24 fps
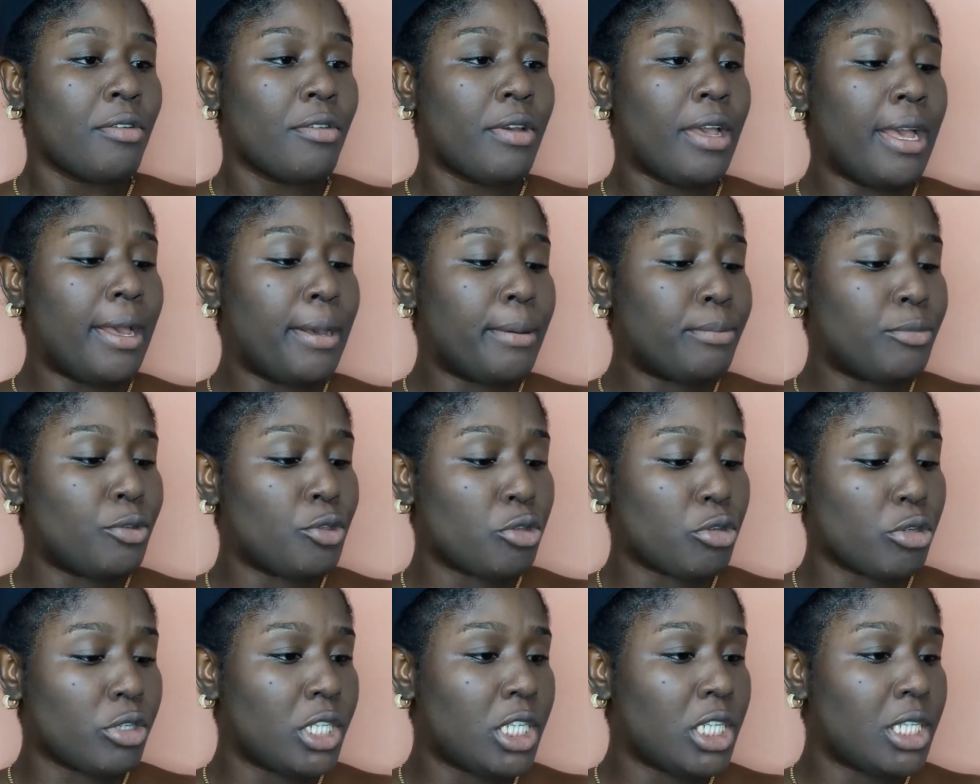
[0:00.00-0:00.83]
um,
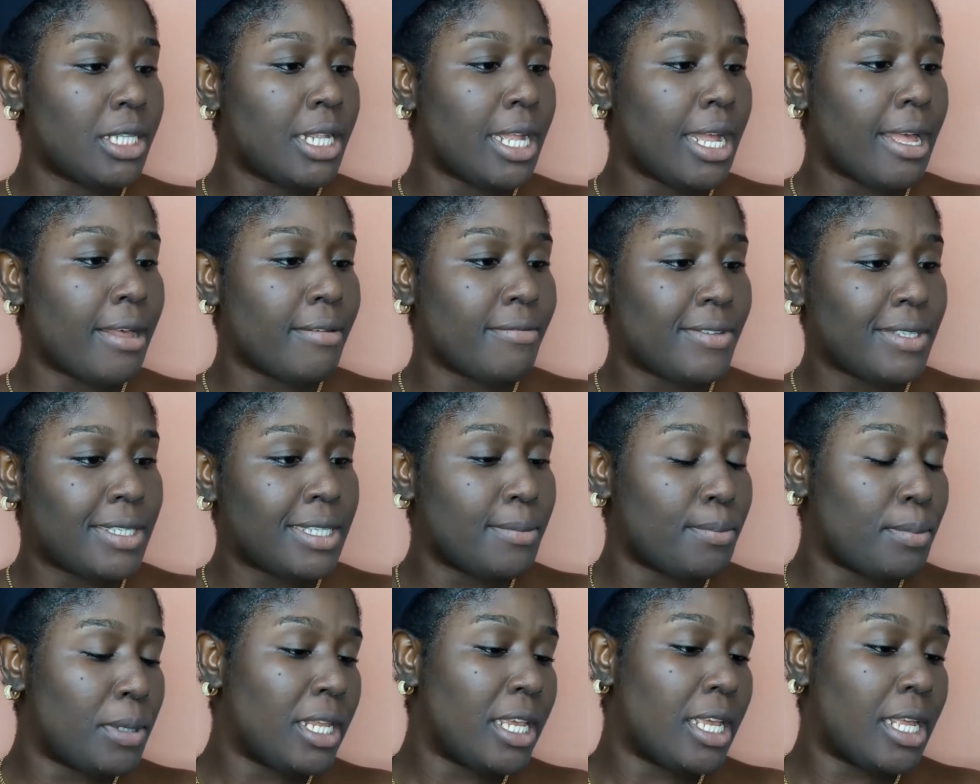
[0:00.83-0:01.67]
Neutrogena
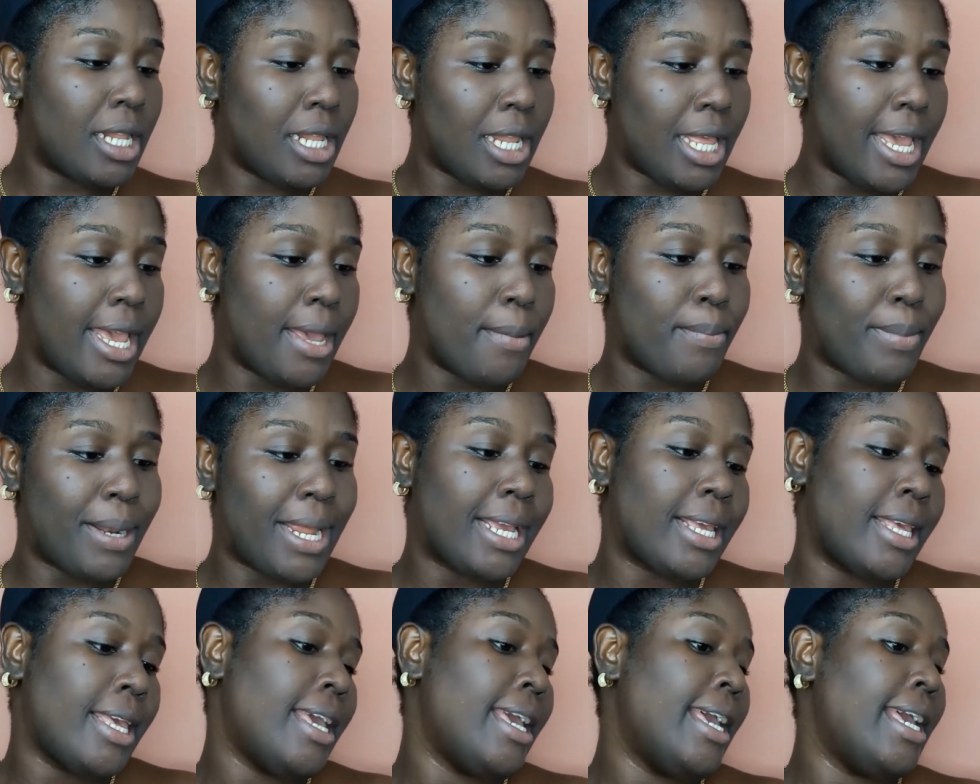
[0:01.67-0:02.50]
Visibly Clear
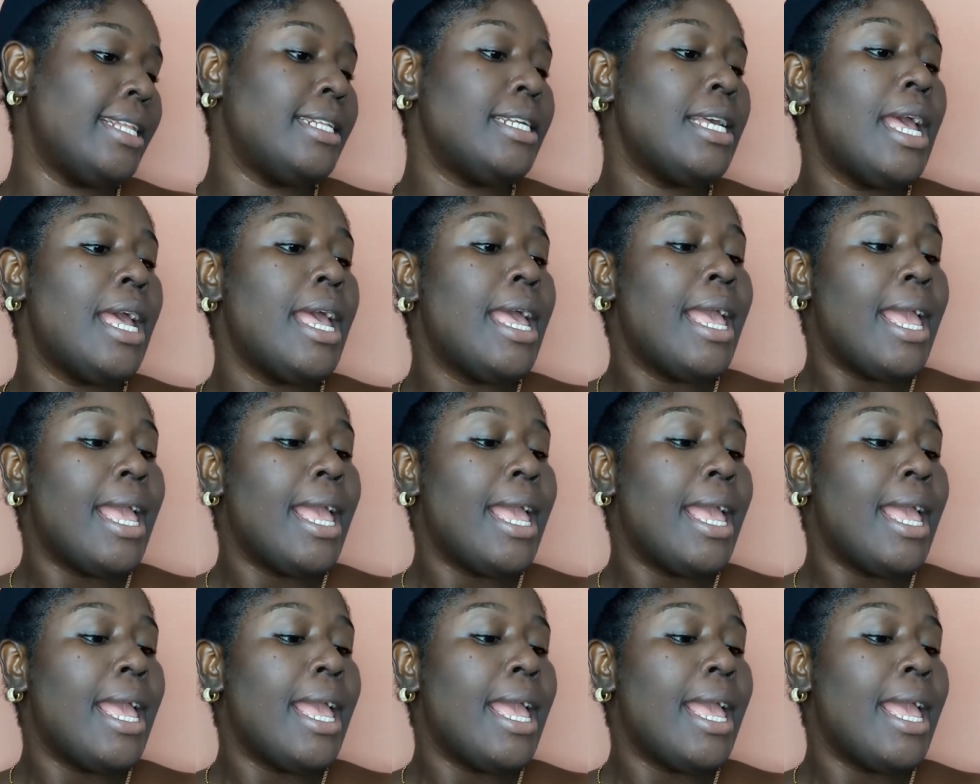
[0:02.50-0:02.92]
Blackhead